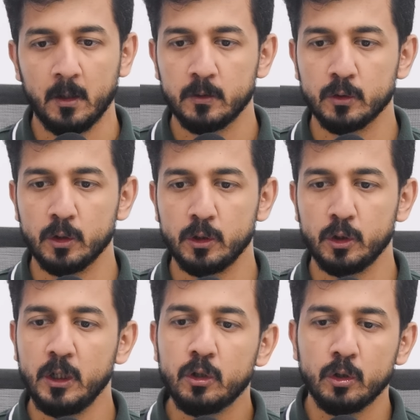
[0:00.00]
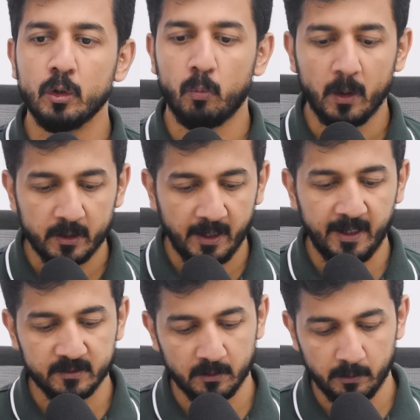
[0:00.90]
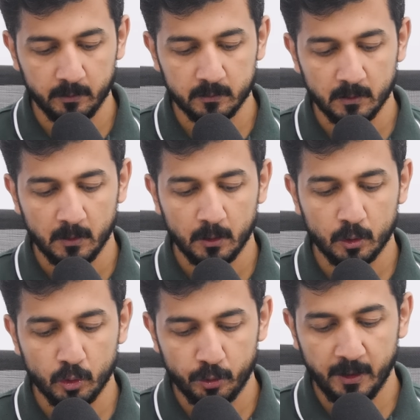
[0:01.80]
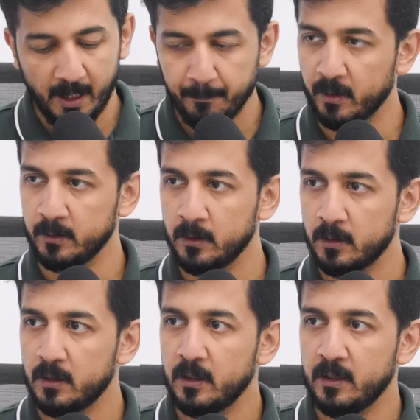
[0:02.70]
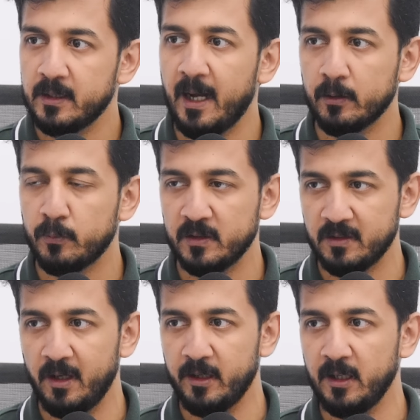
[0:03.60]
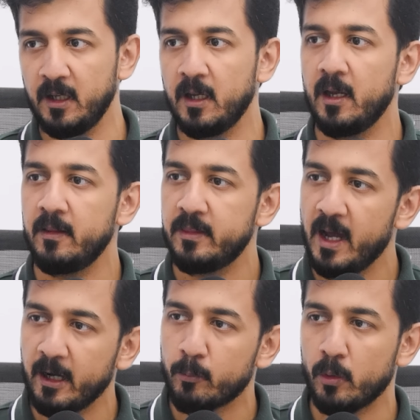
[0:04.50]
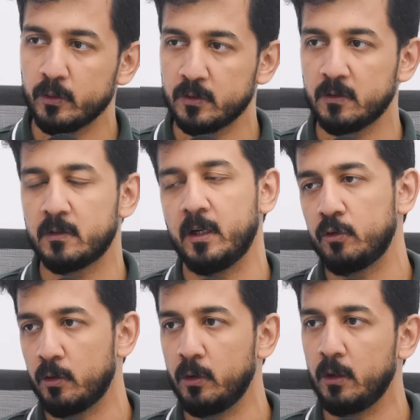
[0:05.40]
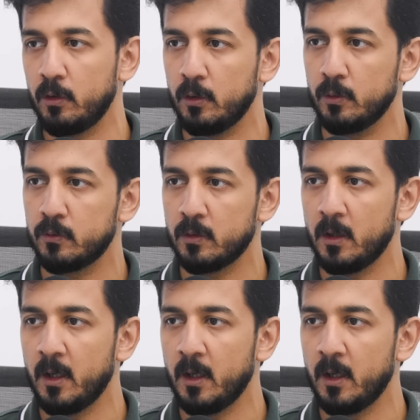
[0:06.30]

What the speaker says: So you need to know what hazards could happen in that facility, in that process that you're going to use.